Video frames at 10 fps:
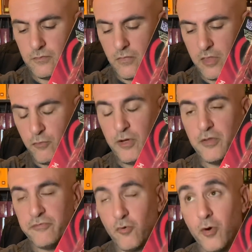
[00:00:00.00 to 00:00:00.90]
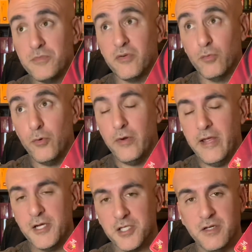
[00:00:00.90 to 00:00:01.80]
3 other forms of
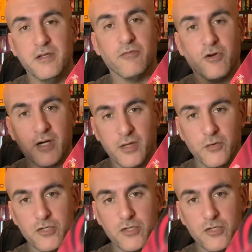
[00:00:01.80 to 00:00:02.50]
Ruination, different colors,